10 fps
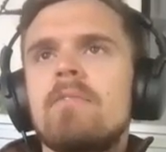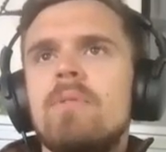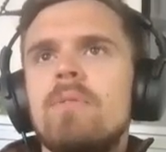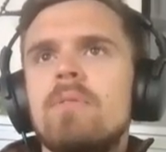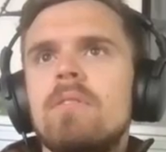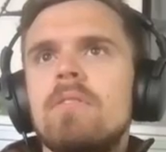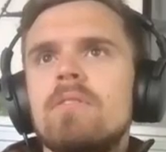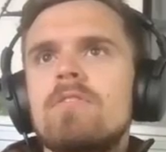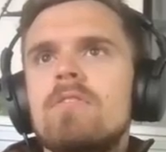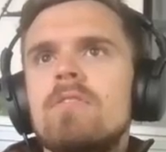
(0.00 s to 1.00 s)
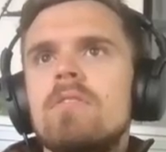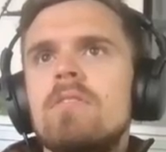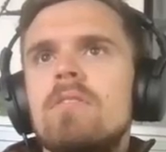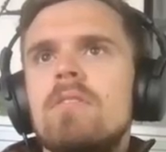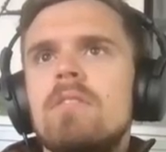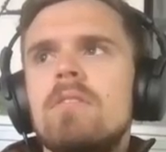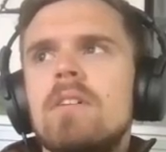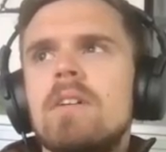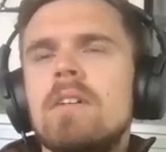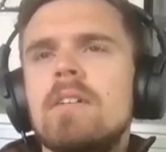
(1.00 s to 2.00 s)
of course.
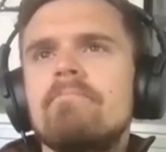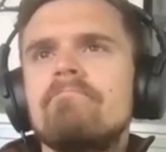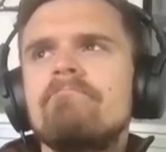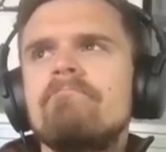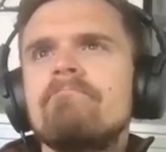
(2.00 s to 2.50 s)
And